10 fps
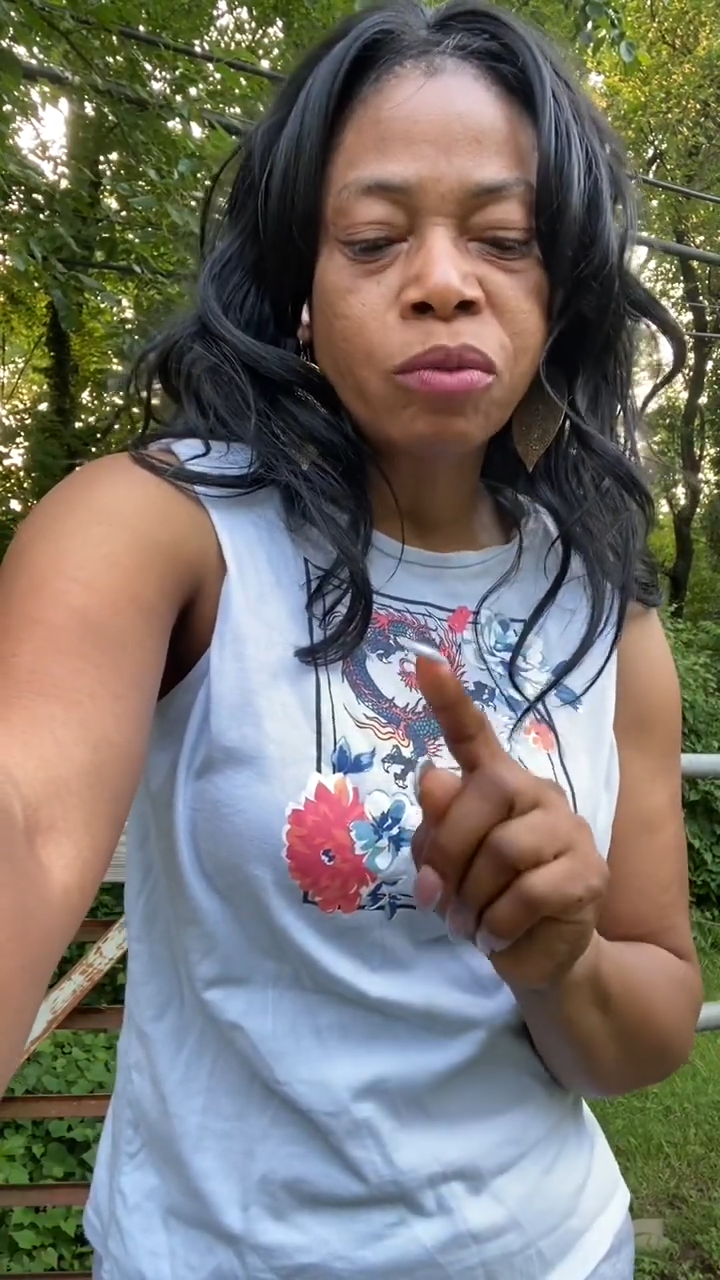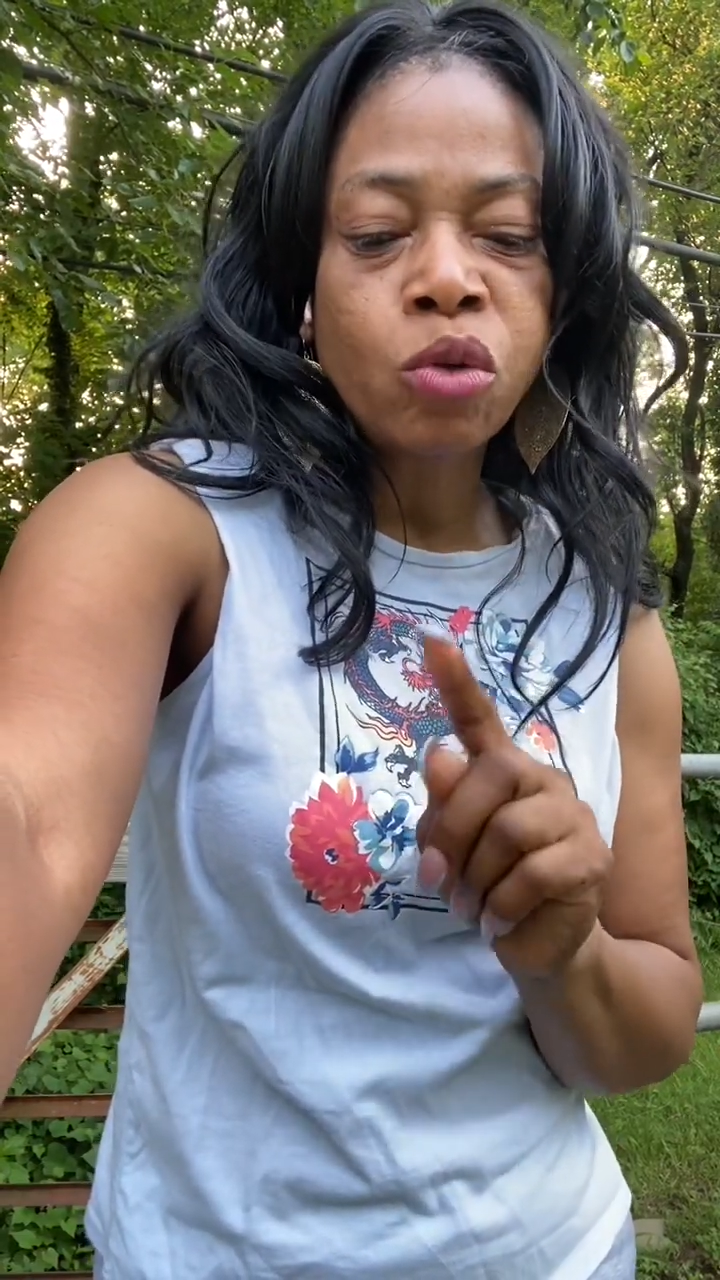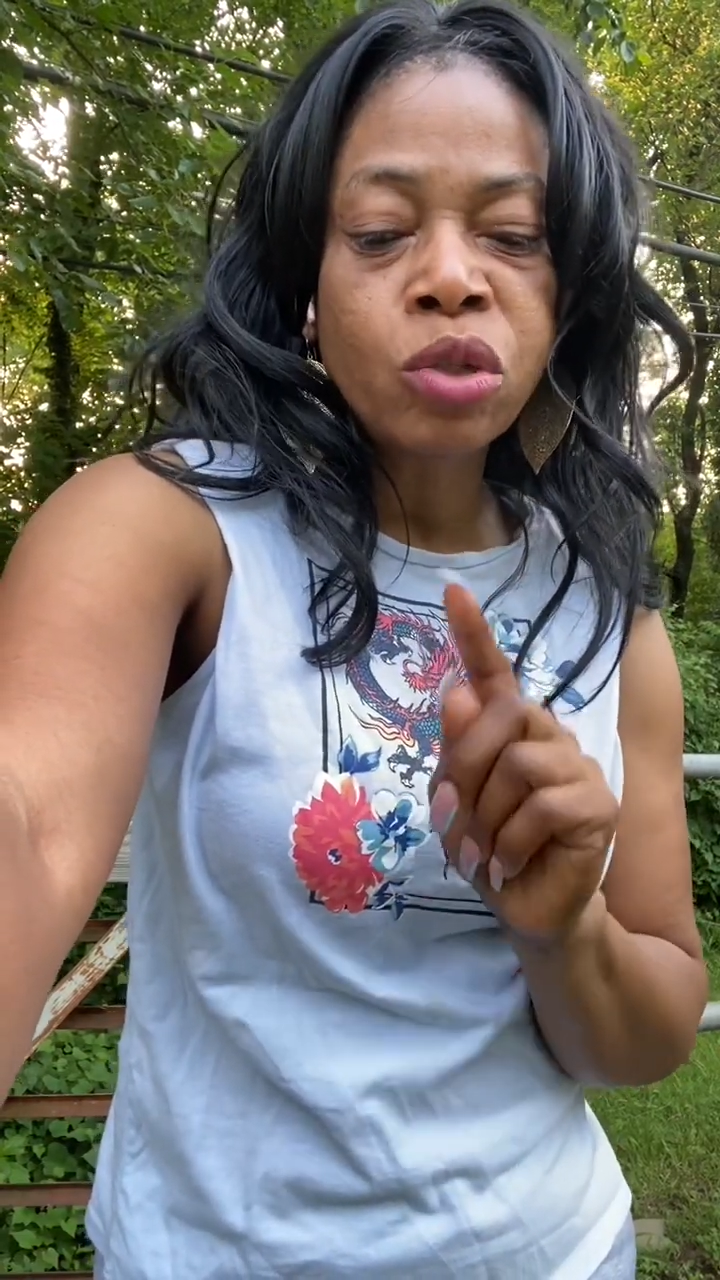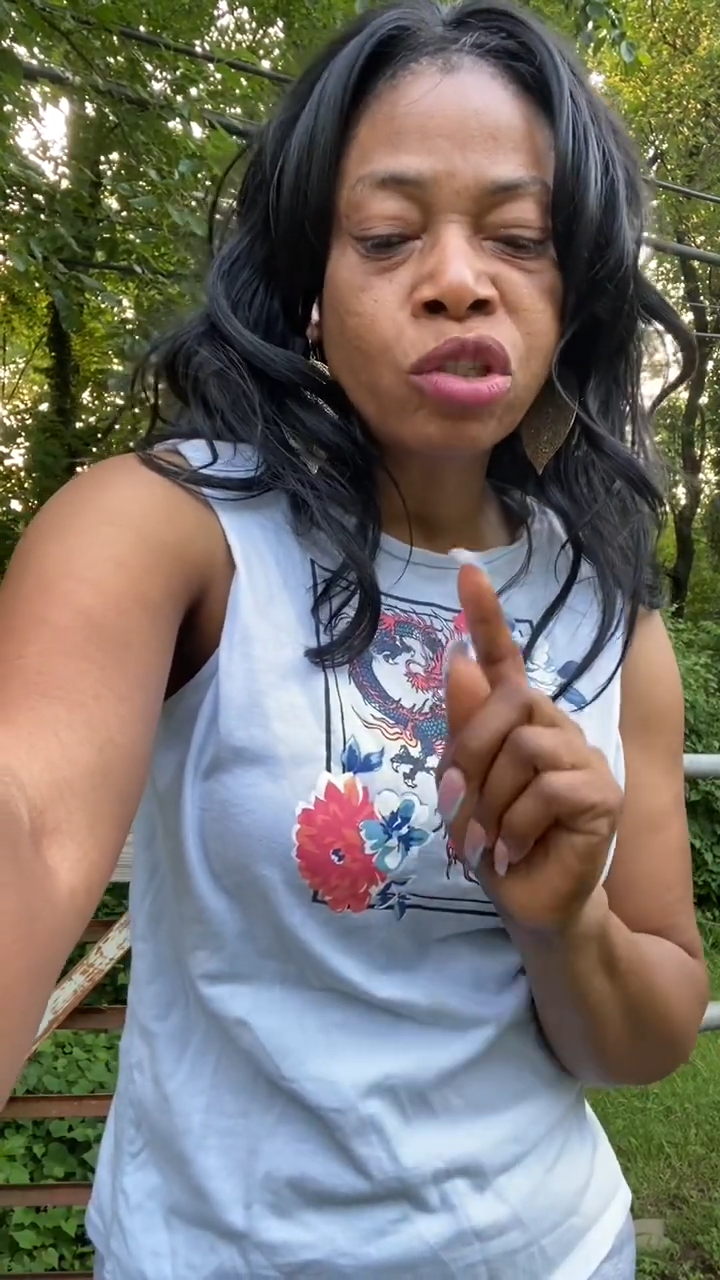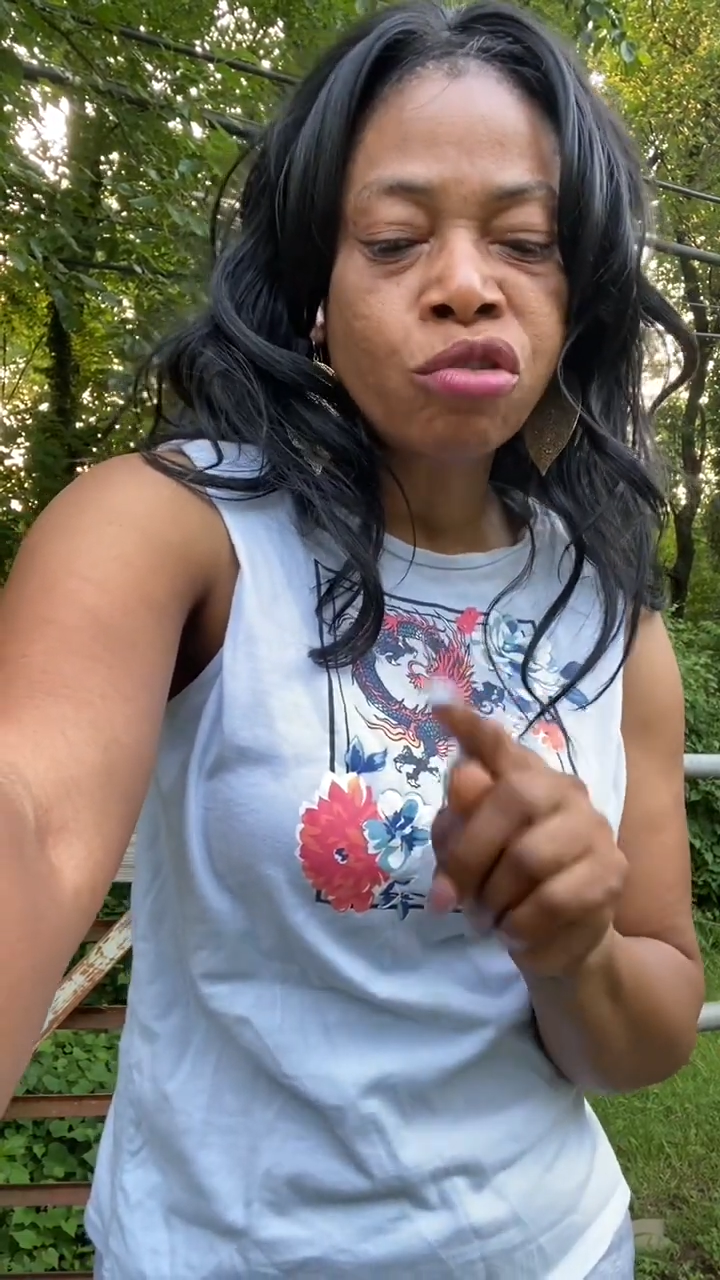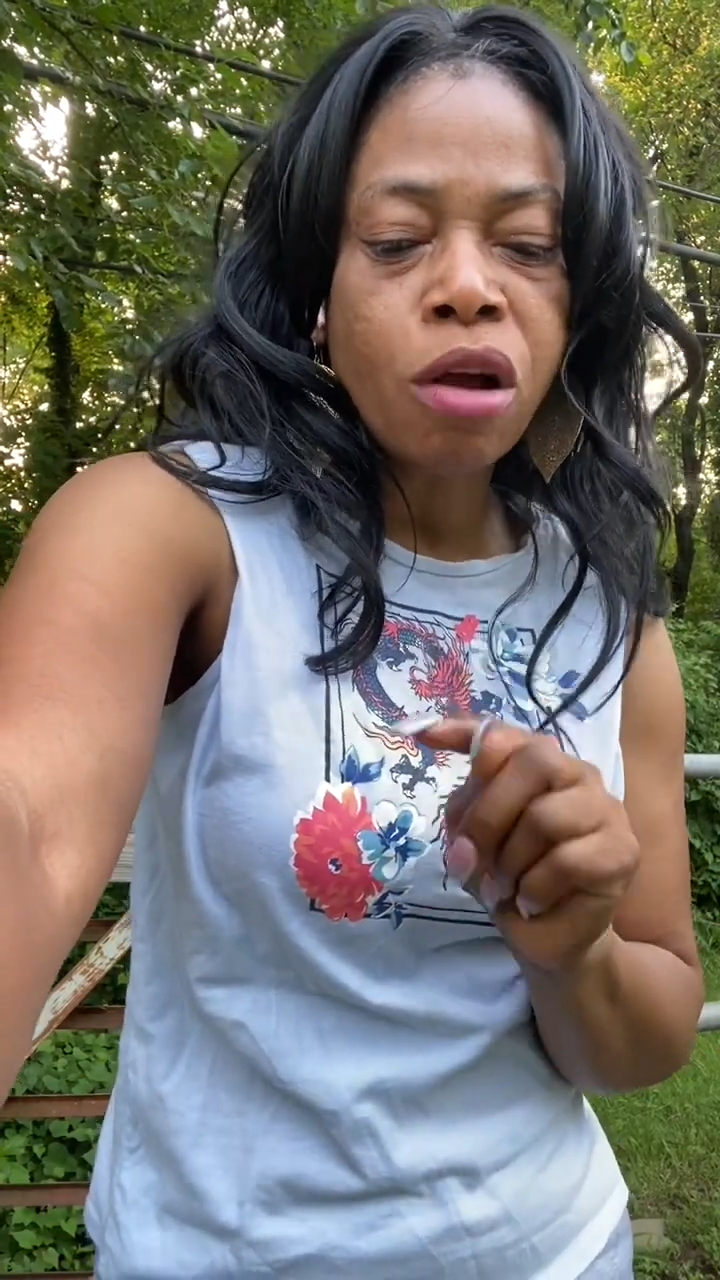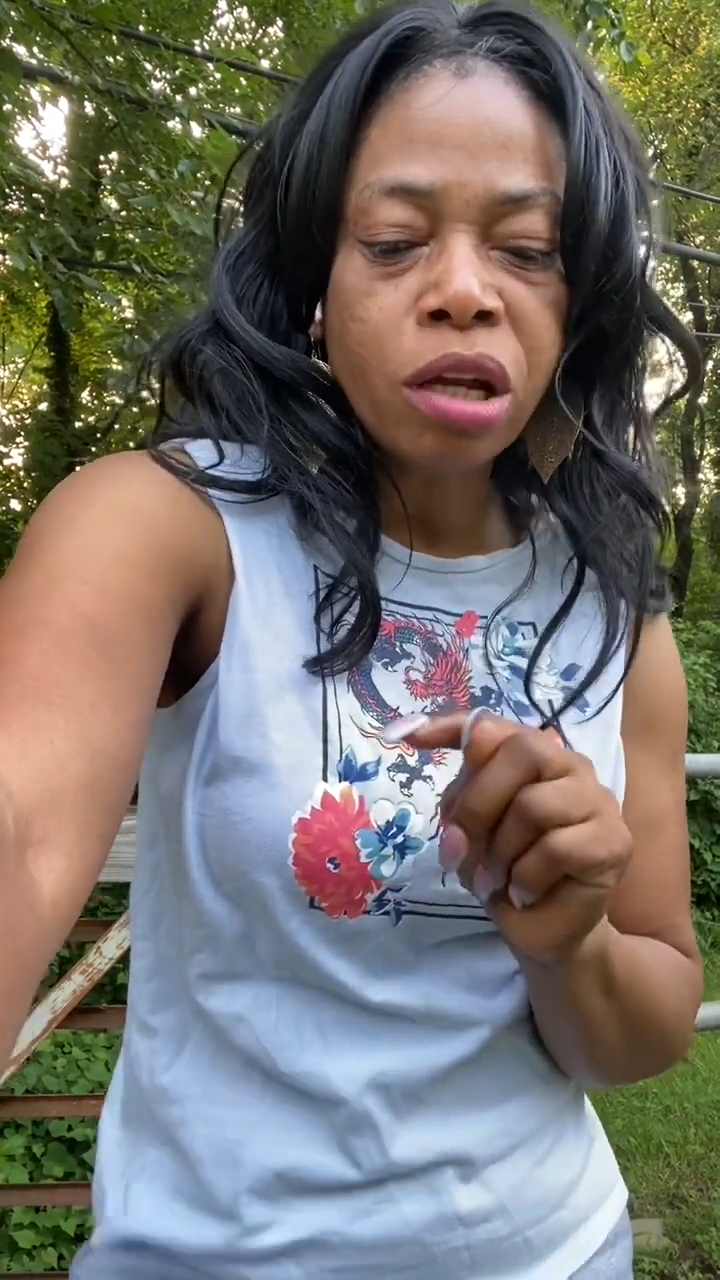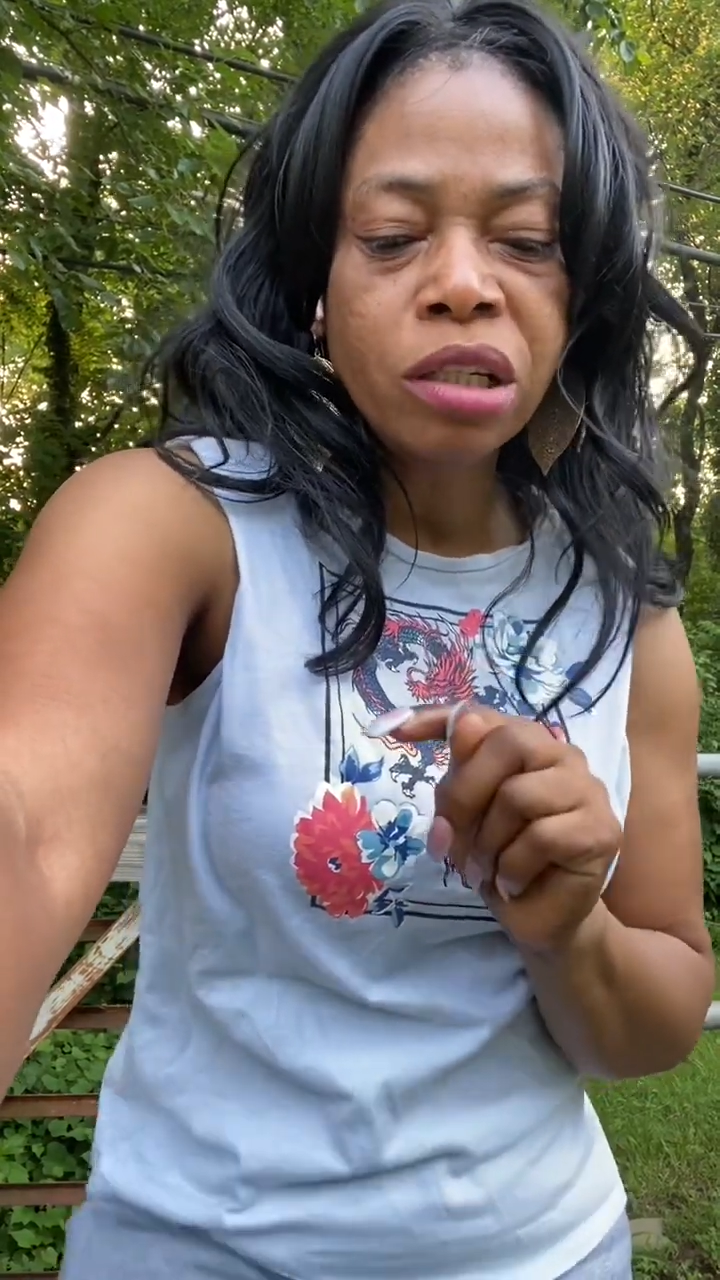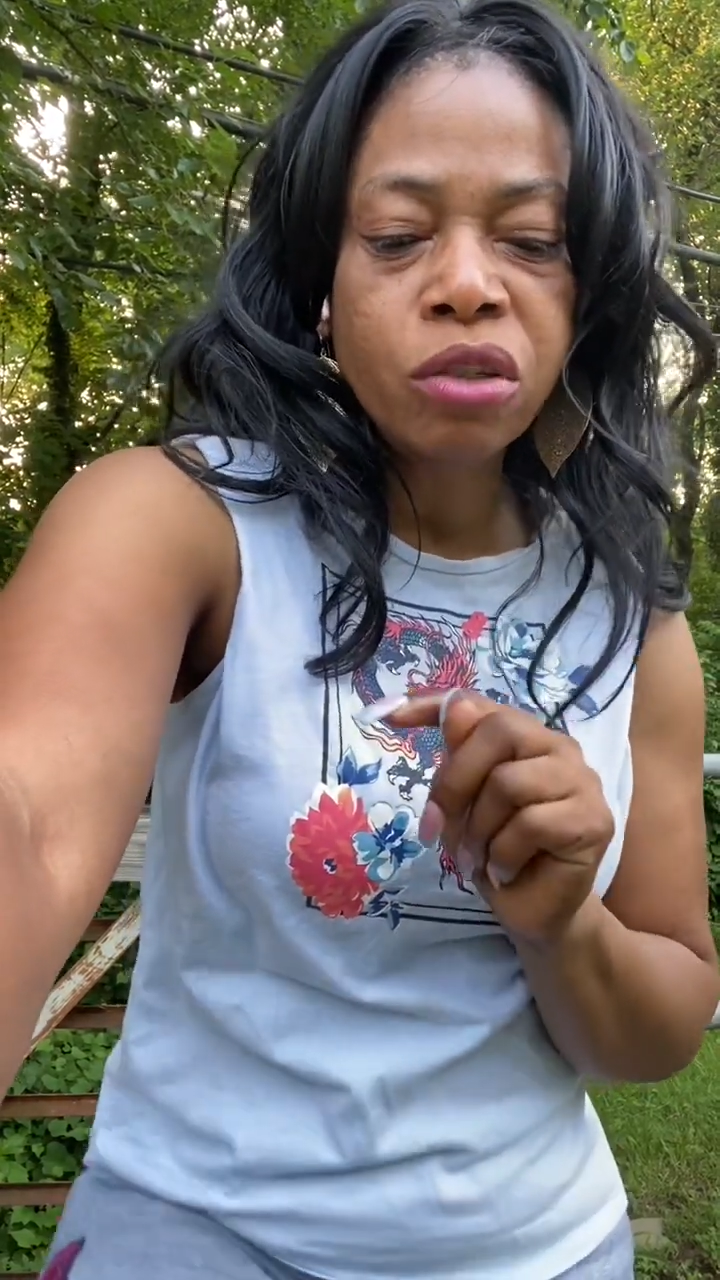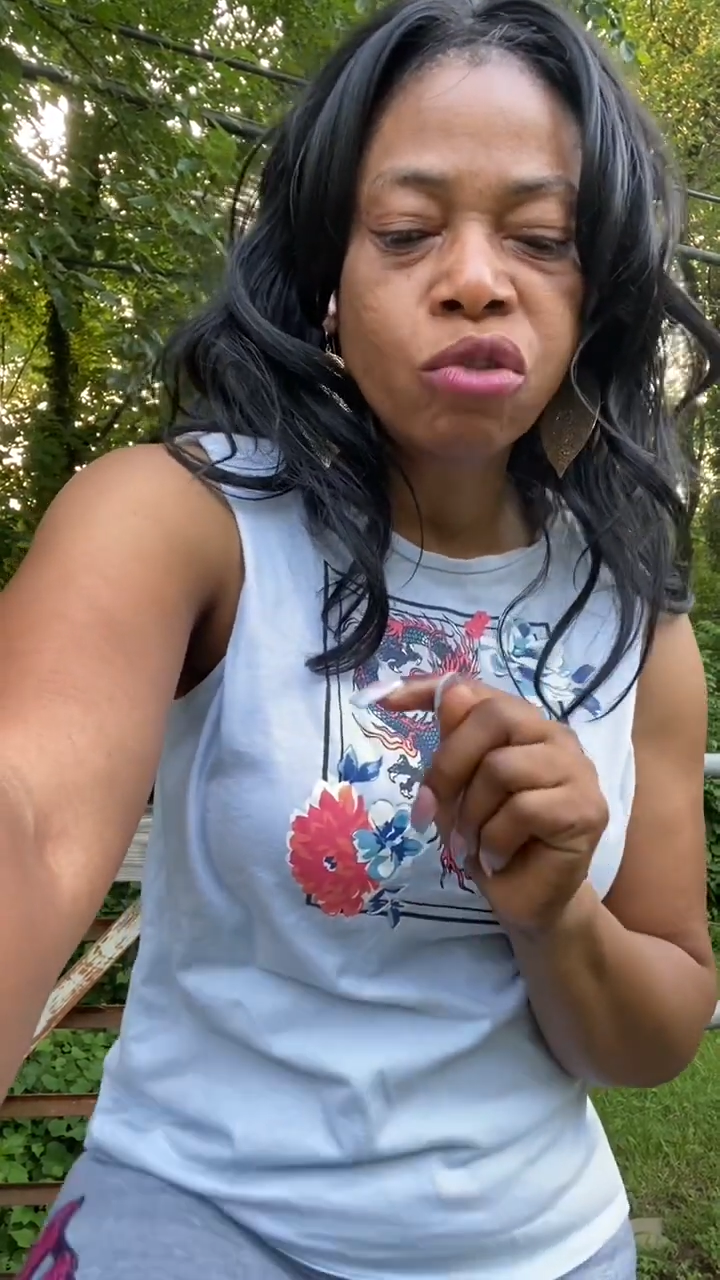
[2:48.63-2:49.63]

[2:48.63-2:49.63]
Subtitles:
who is struggling